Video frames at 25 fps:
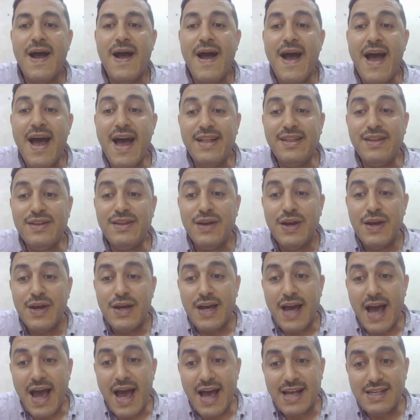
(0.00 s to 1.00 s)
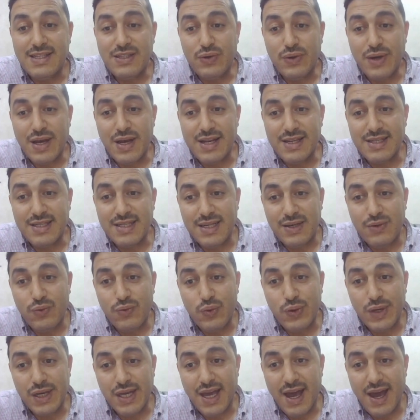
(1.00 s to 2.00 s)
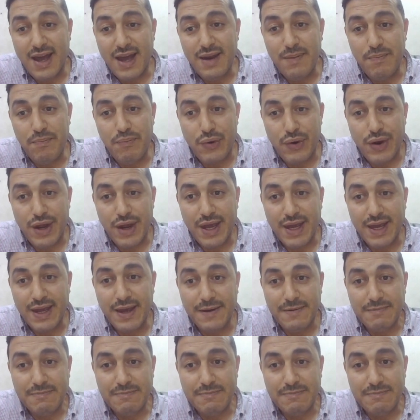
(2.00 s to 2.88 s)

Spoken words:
and as you can see, we can bring